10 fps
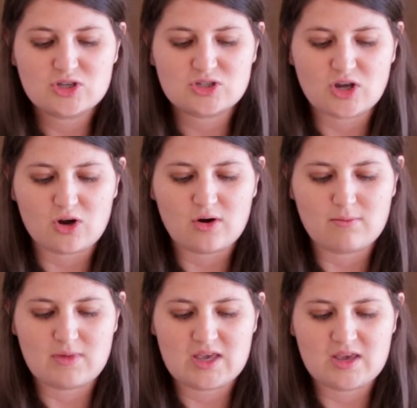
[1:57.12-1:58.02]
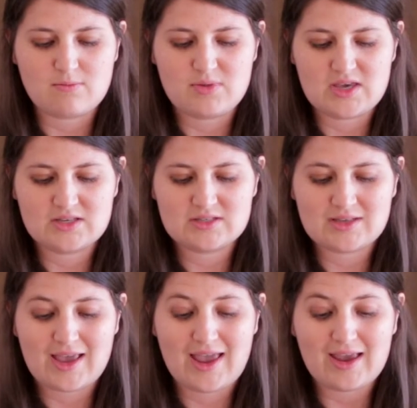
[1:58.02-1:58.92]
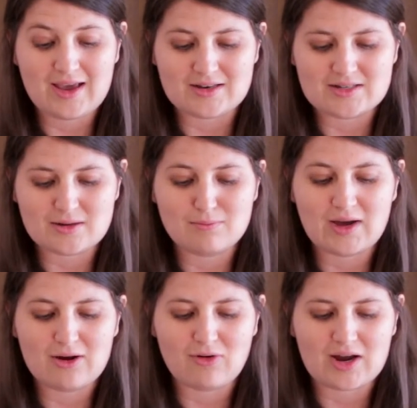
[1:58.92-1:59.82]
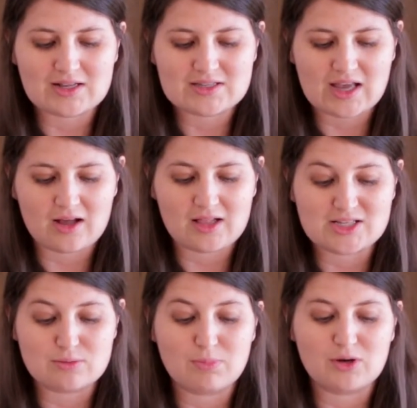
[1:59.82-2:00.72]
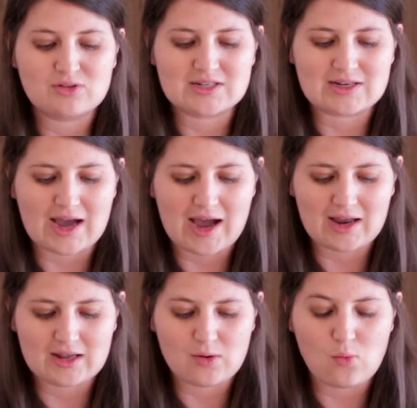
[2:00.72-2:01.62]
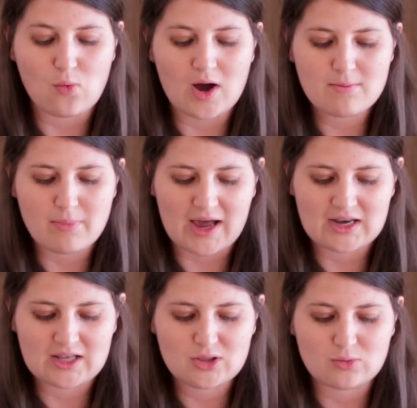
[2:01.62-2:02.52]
so making peace and might reconcile us both to God in one body